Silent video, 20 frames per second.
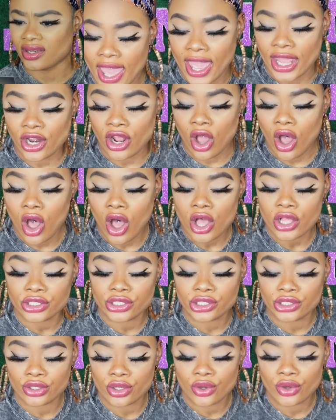And
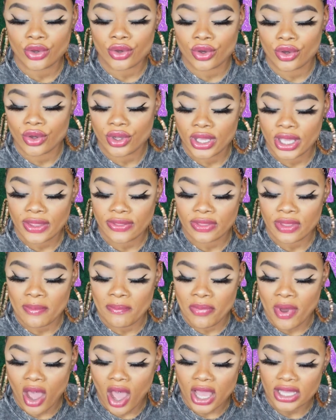also in the
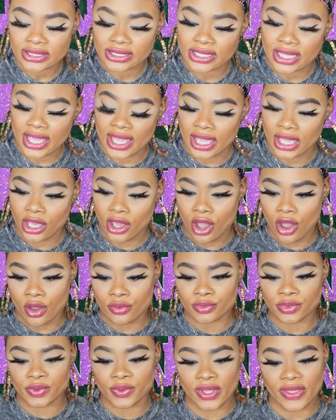box it
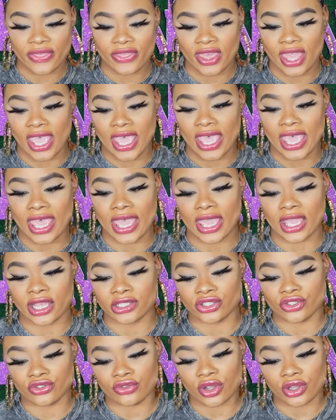comes with a
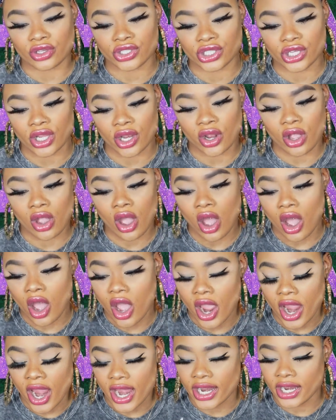instruction
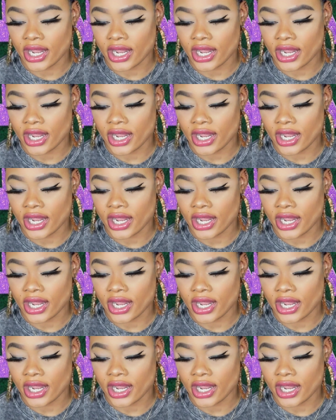card.